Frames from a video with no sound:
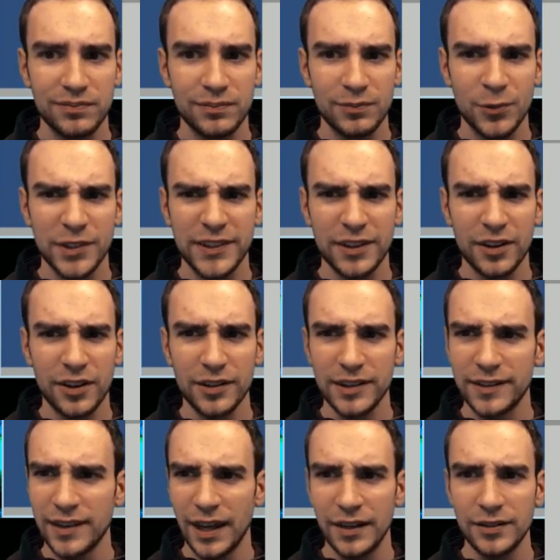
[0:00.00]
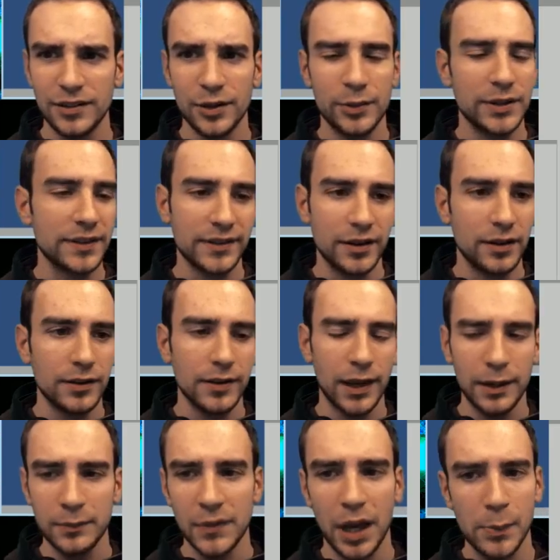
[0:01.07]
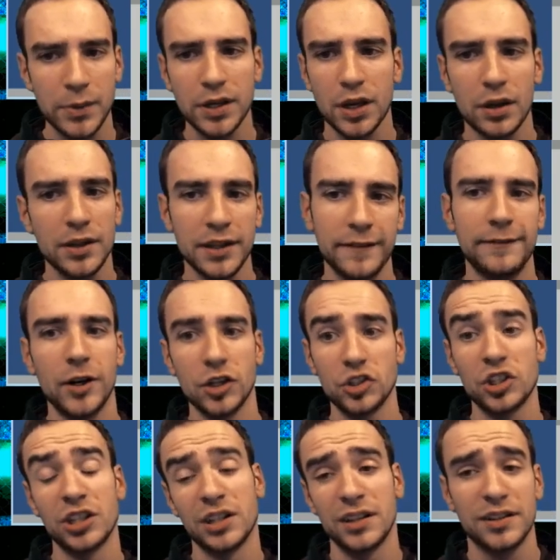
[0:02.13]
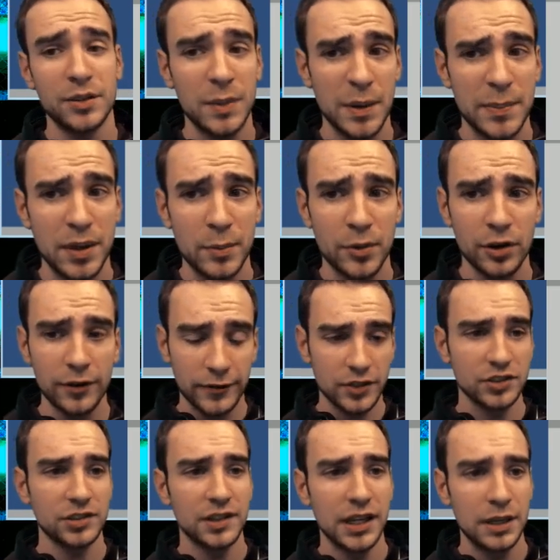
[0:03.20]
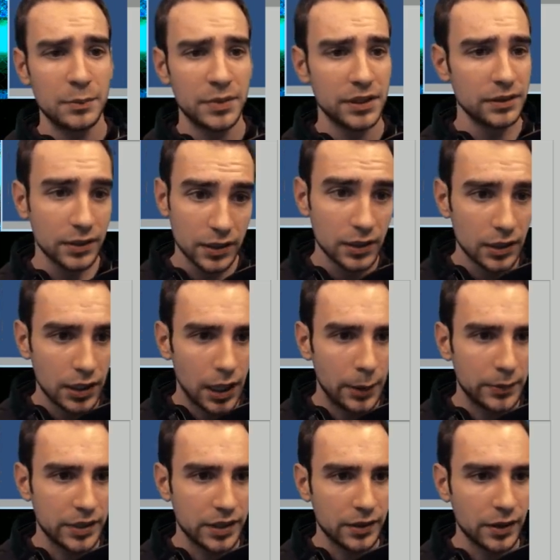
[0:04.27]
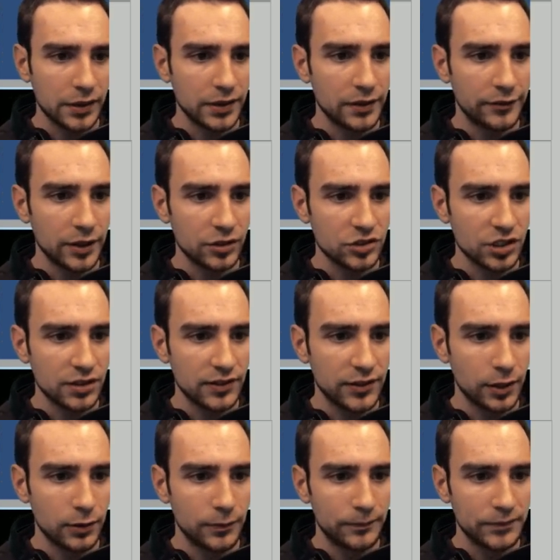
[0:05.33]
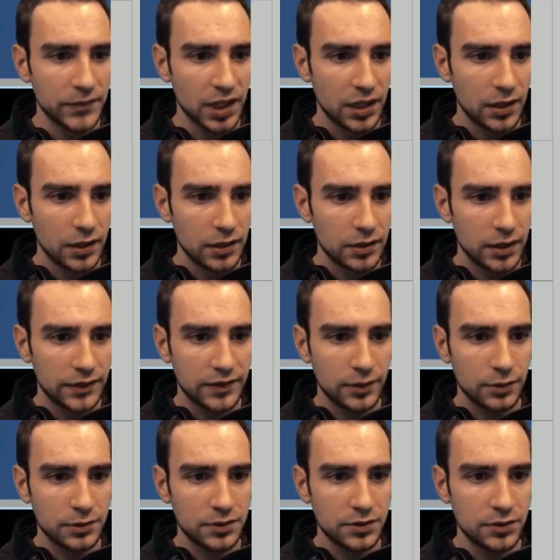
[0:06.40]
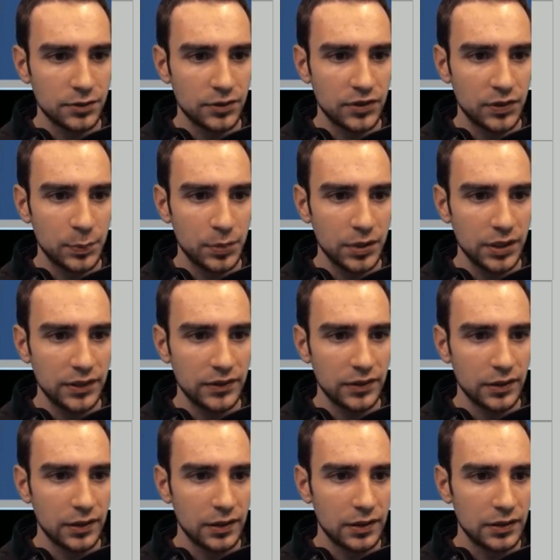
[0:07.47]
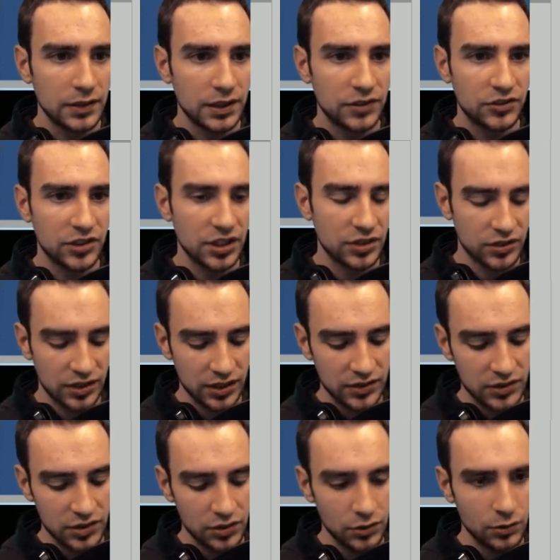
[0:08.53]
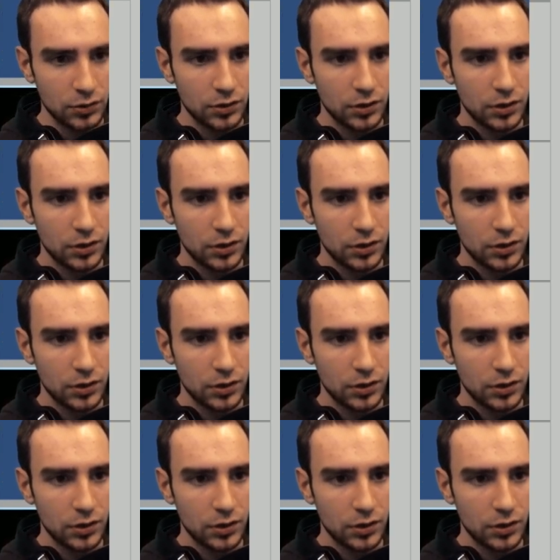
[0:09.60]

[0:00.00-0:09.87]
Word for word: what's it called? Is I don't know what it's called. I'm I'm gonna call it a function. There might be a more official name, but I'm gonna call it a function. So let's go to sprint. Let's change this to